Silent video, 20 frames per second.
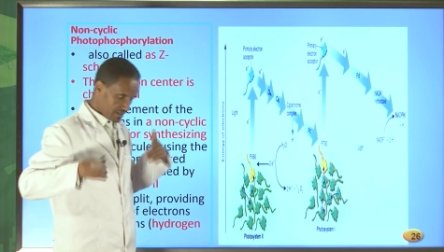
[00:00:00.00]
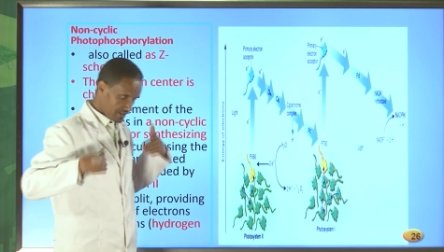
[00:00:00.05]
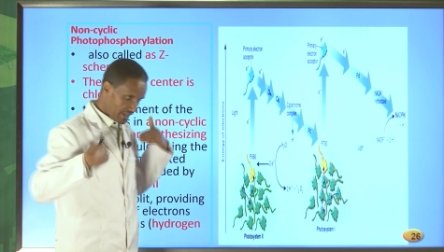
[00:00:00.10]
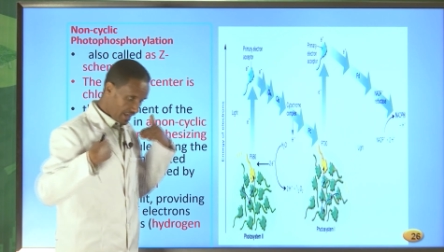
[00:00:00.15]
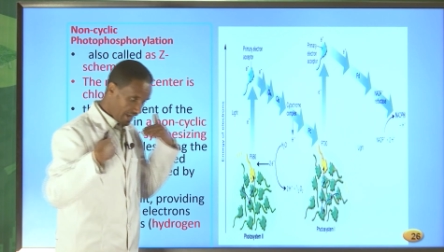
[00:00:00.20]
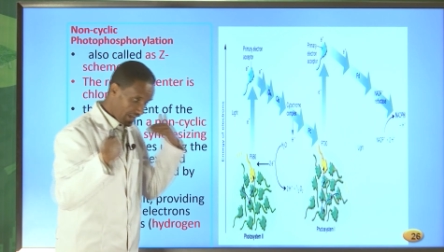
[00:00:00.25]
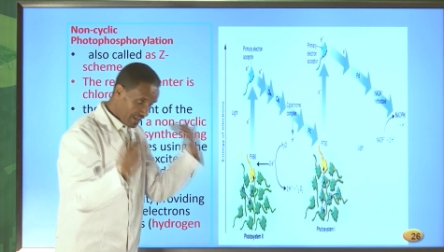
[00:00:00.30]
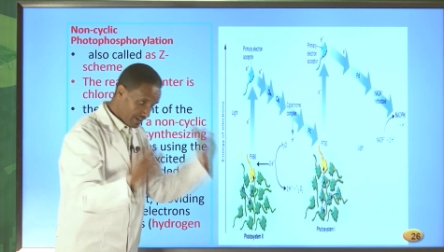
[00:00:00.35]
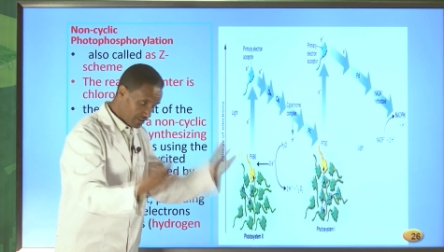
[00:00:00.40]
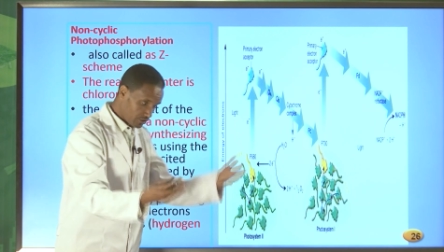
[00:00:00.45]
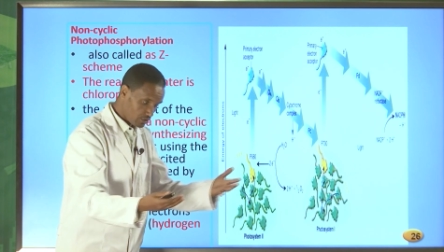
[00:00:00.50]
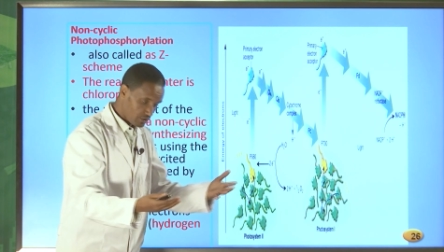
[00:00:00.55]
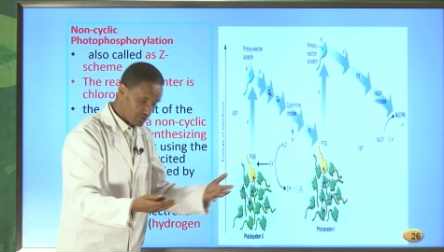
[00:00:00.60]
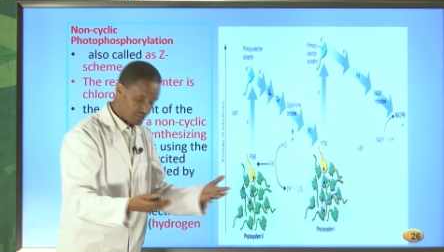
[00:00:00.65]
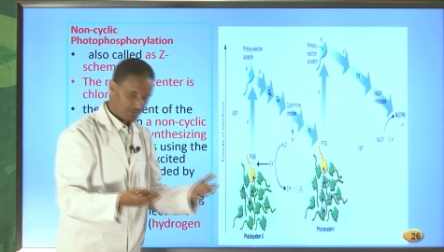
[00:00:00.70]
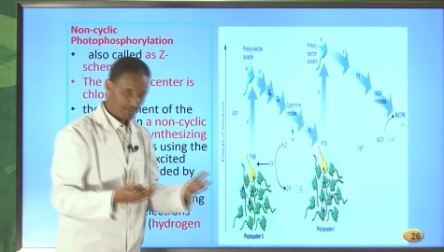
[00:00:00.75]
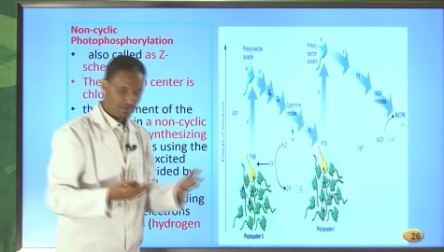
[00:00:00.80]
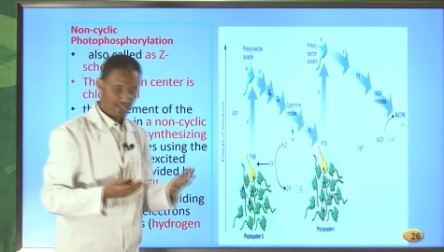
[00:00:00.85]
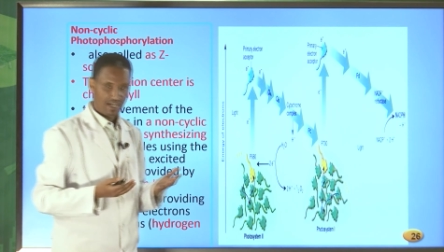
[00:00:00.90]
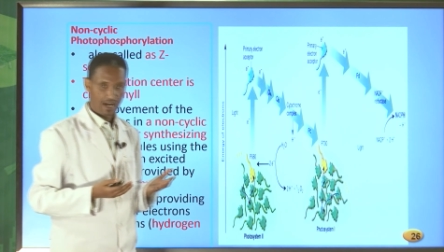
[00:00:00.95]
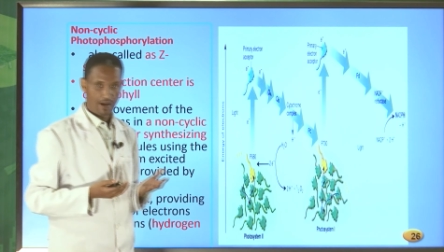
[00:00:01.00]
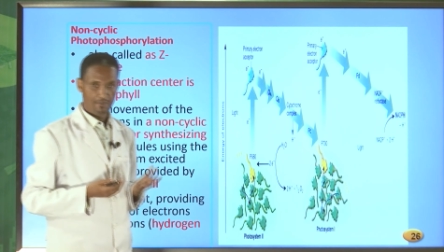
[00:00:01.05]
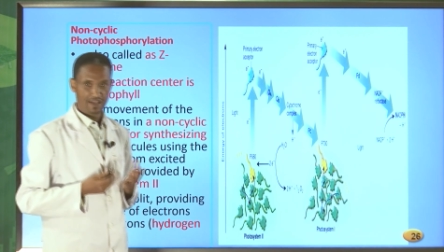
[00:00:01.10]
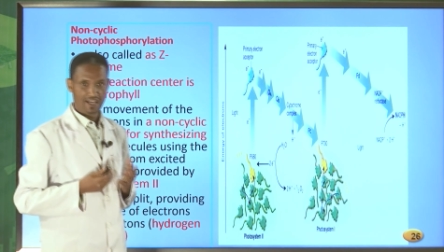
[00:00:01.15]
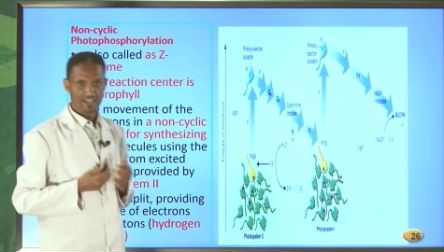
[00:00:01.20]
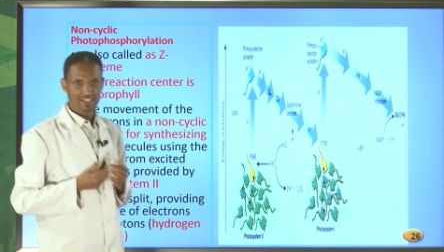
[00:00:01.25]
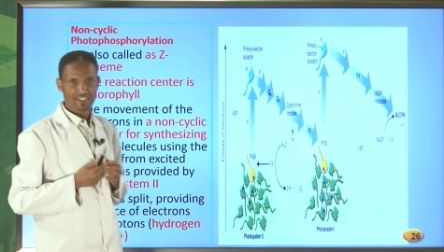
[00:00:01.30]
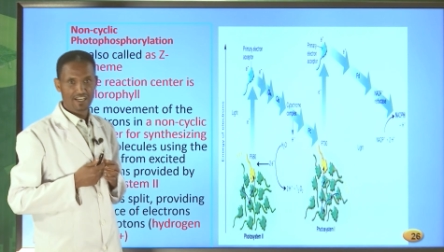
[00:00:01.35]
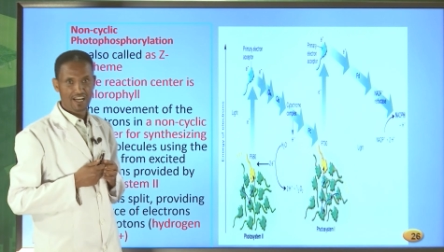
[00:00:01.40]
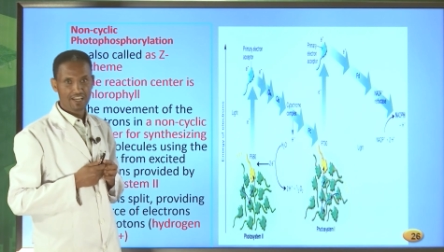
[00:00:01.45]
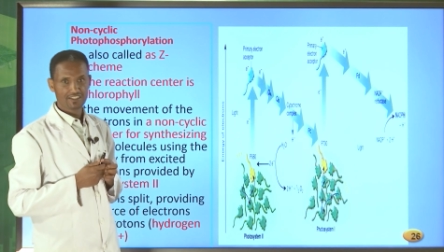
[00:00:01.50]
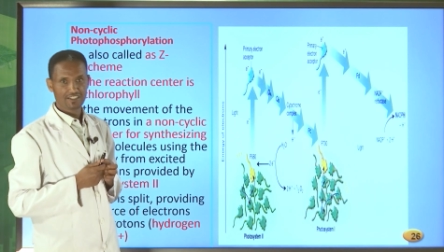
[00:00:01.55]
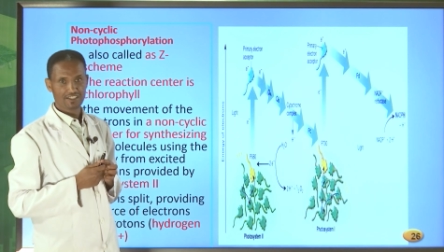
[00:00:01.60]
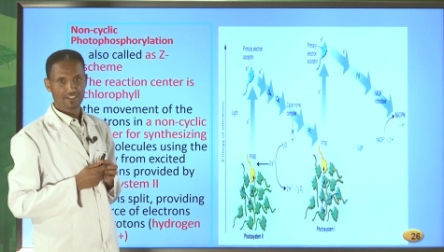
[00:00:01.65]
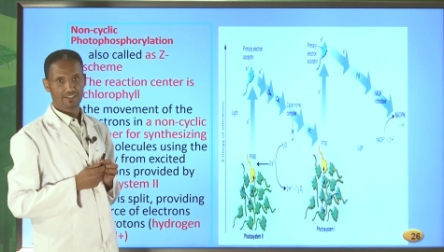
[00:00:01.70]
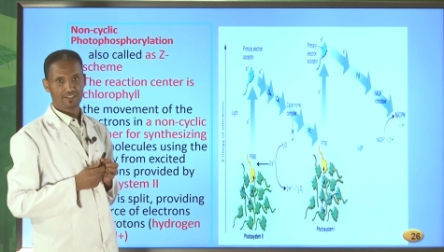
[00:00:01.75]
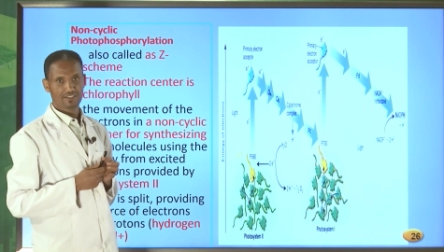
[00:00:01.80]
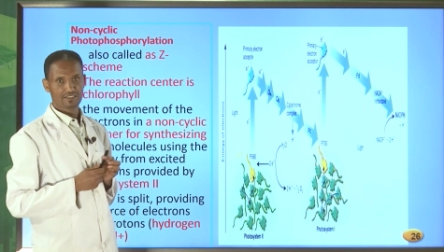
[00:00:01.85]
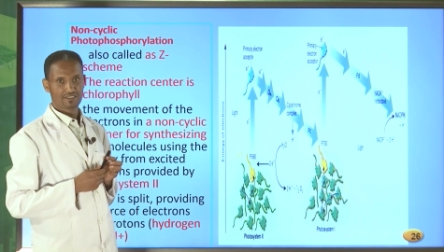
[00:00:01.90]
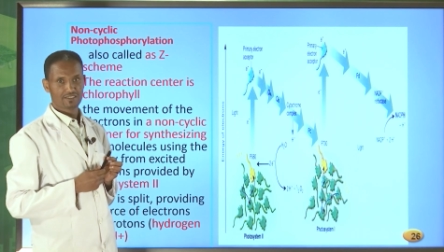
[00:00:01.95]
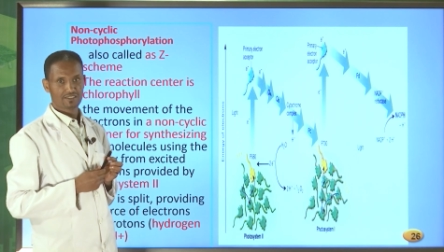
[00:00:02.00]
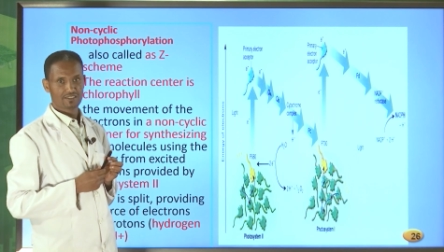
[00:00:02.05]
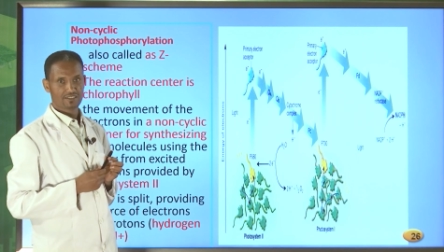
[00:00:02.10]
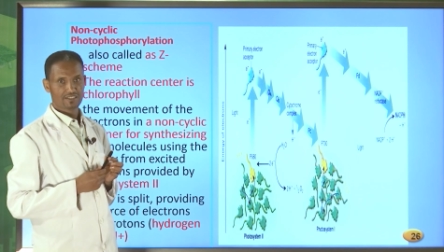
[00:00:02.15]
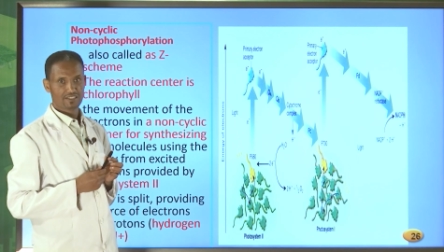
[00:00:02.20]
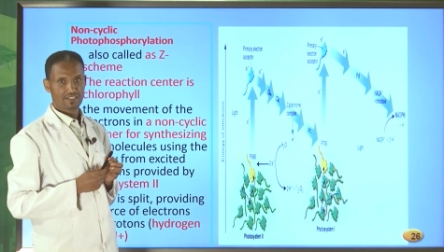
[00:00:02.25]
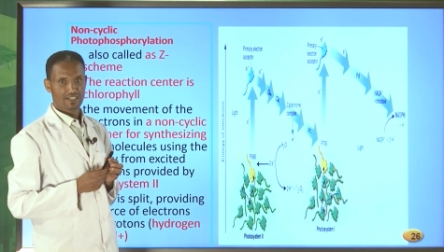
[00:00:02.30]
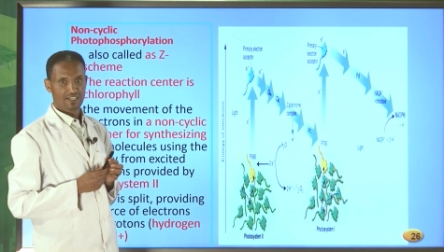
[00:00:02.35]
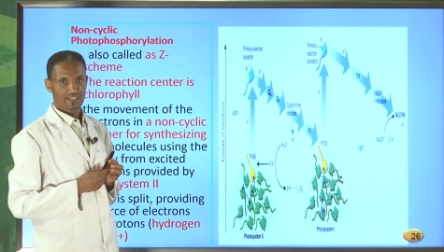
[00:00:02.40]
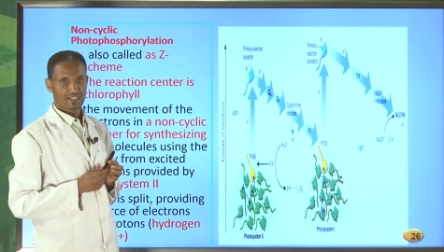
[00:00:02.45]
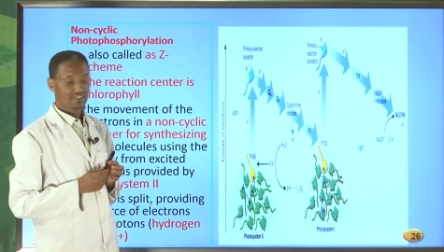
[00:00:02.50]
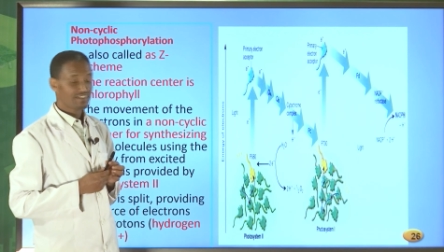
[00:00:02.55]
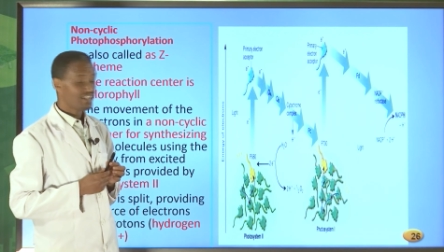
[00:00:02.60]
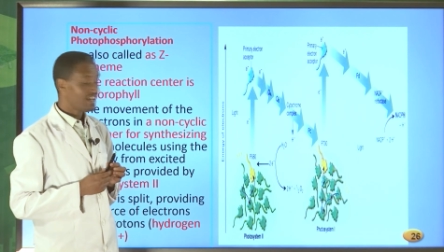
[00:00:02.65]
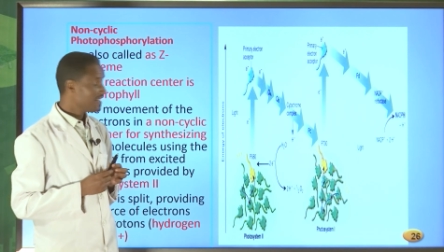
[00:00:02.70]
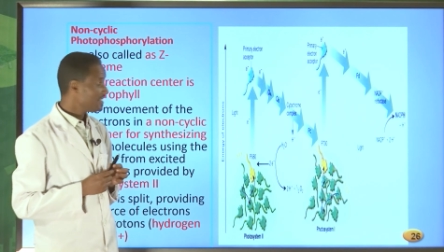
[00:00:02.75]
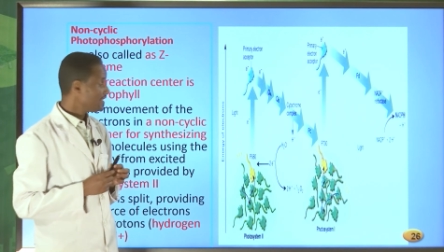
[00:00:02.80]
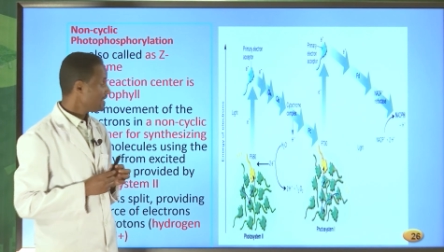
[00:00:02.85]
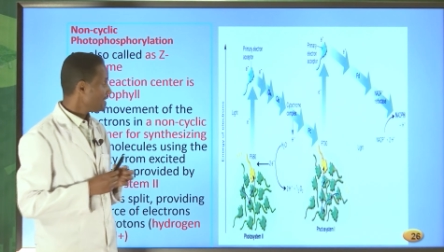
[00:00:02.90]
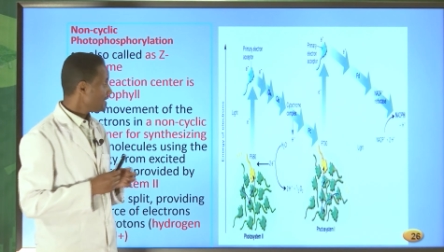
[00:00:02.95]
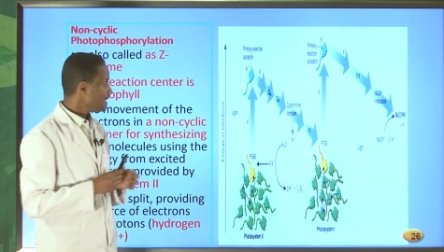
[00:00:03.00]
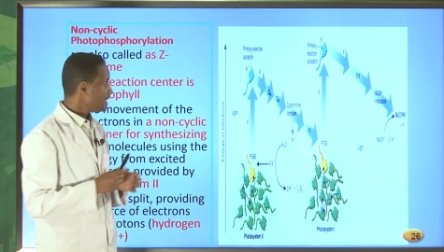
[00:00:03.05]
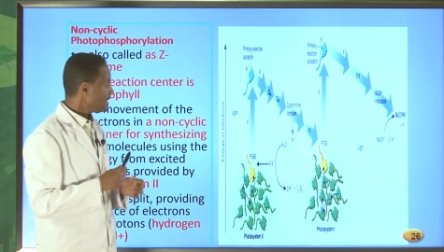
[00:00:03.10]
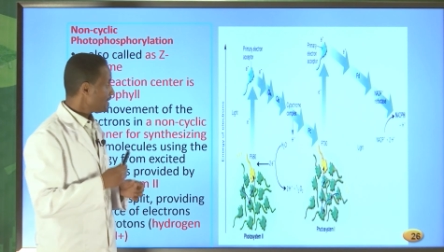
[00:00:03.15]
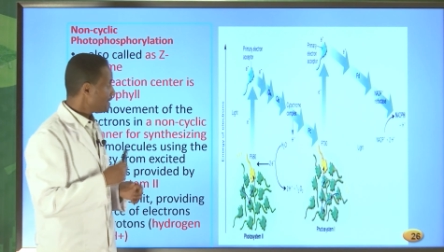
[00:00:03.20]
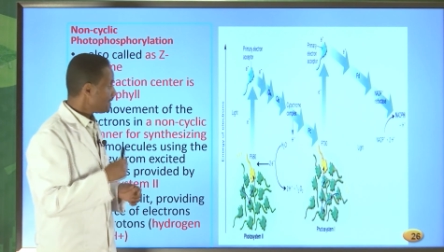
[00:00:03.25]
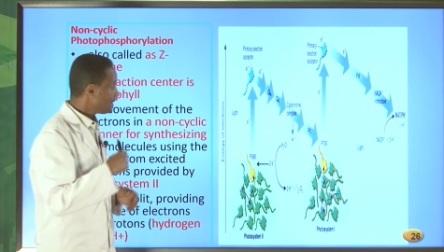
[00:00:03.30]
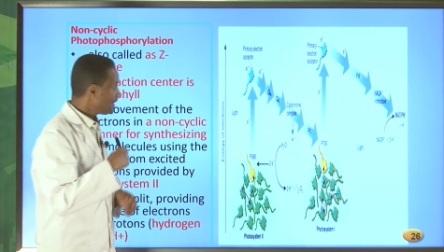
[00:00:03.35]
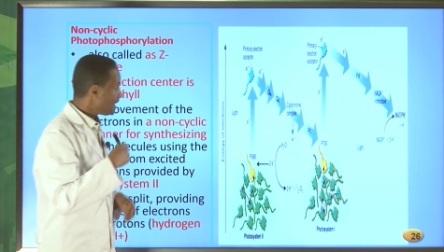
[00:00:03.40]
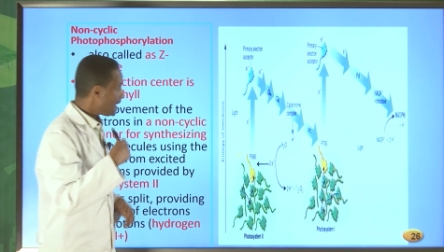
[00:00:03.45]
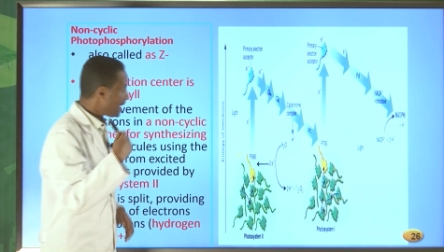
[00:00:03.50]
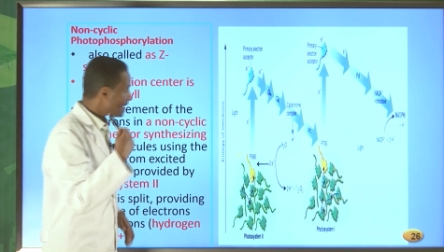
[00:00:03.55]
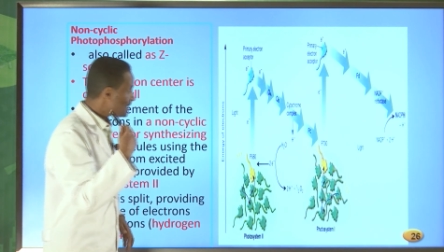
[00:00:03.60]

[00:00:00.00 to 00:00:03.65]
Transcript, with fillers: the electrons become excited, then the